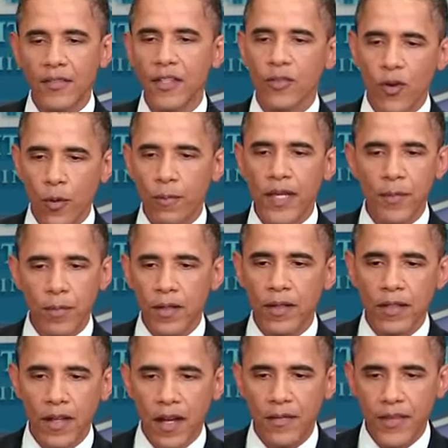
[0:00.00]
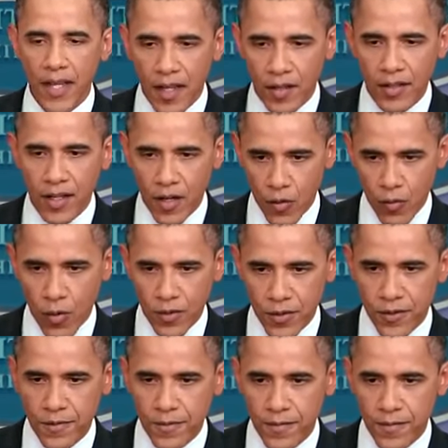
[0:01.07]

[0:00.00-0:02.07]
throw people off the health care rolls.